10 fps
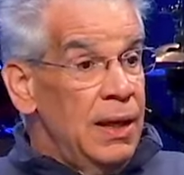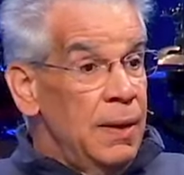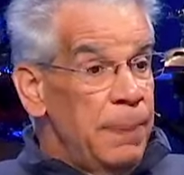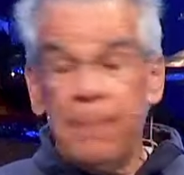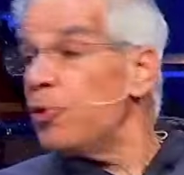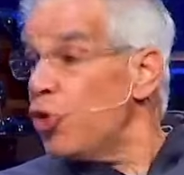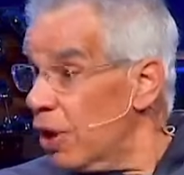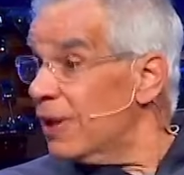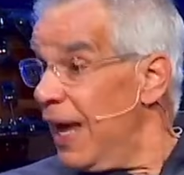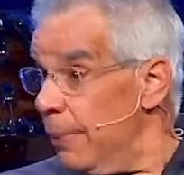People talk
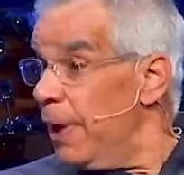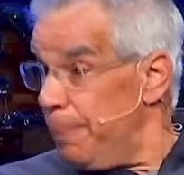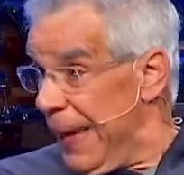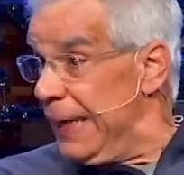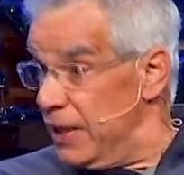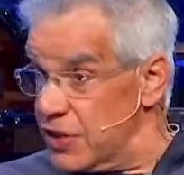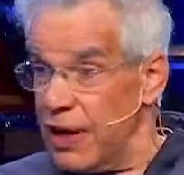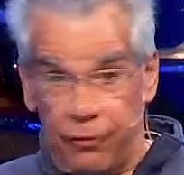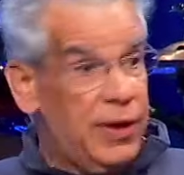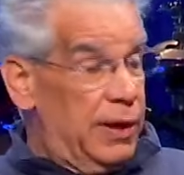a lot about pain and
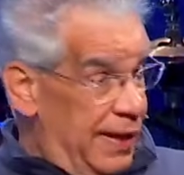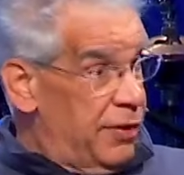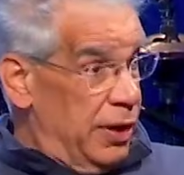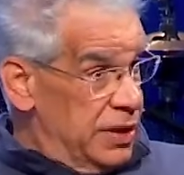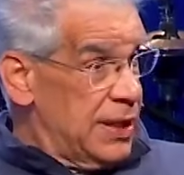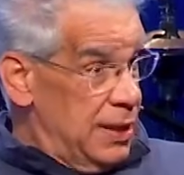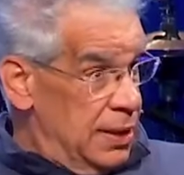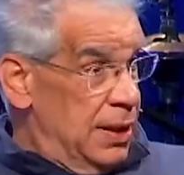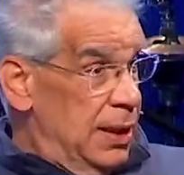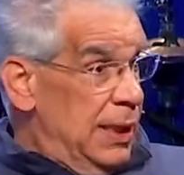suffering. Have you ever noticed that?
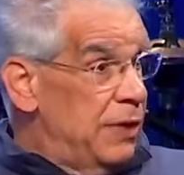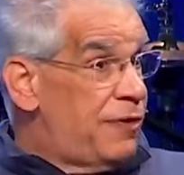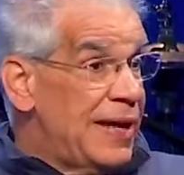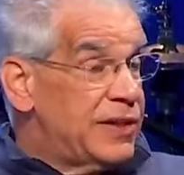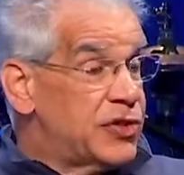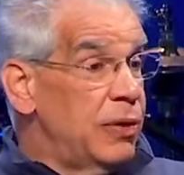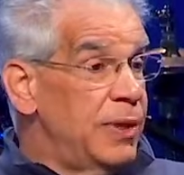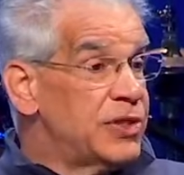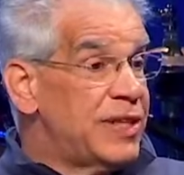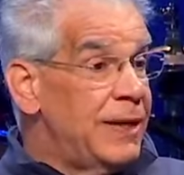In fact, it's
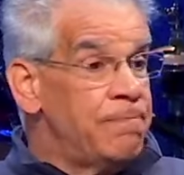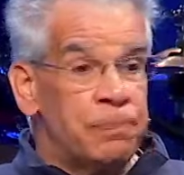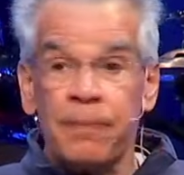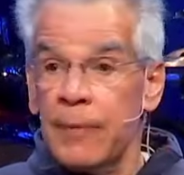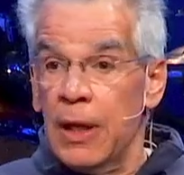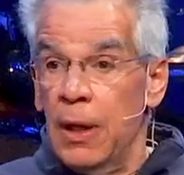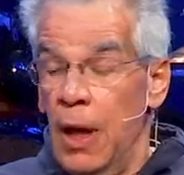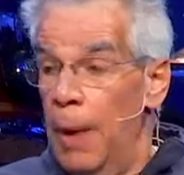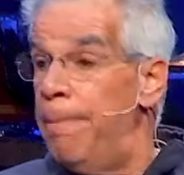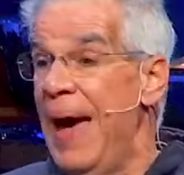almost a
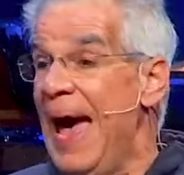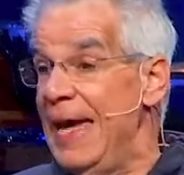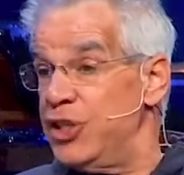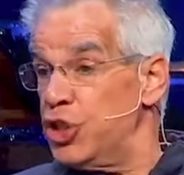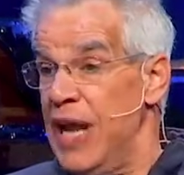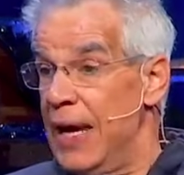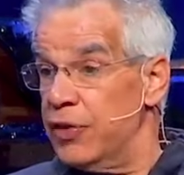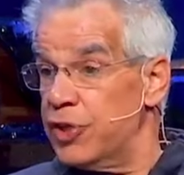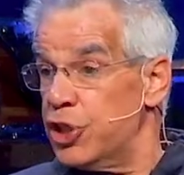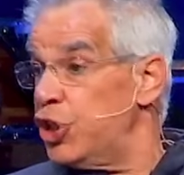badge now
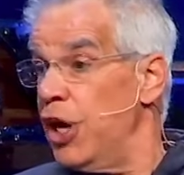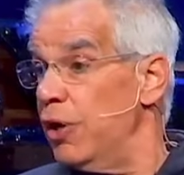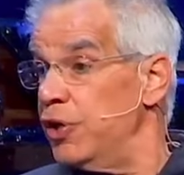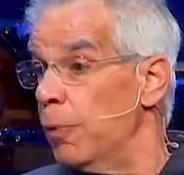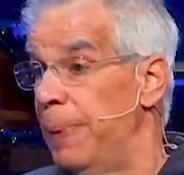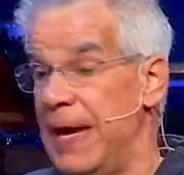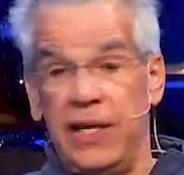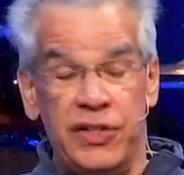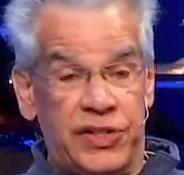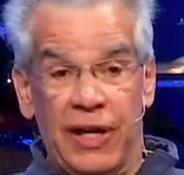to share your pain
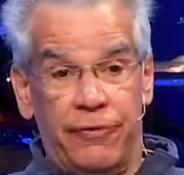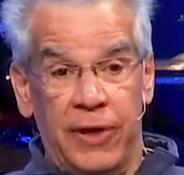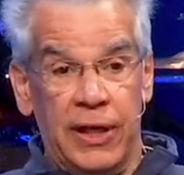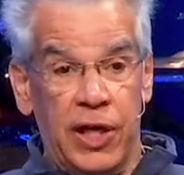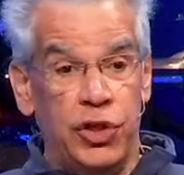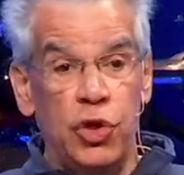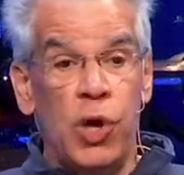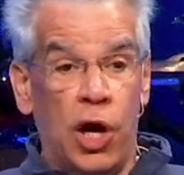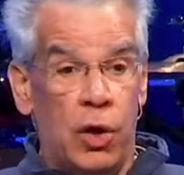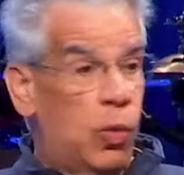and suffering. Can you
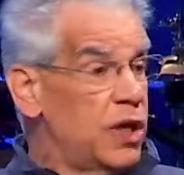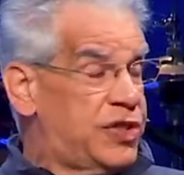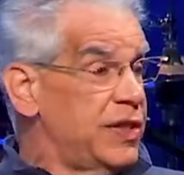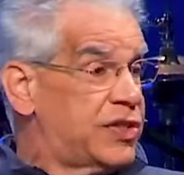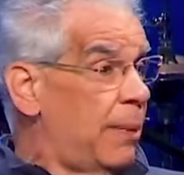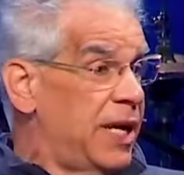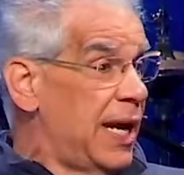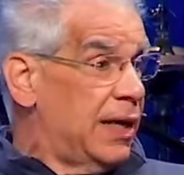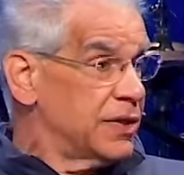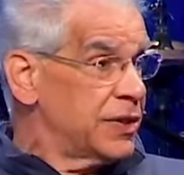hurt worse than somebody else?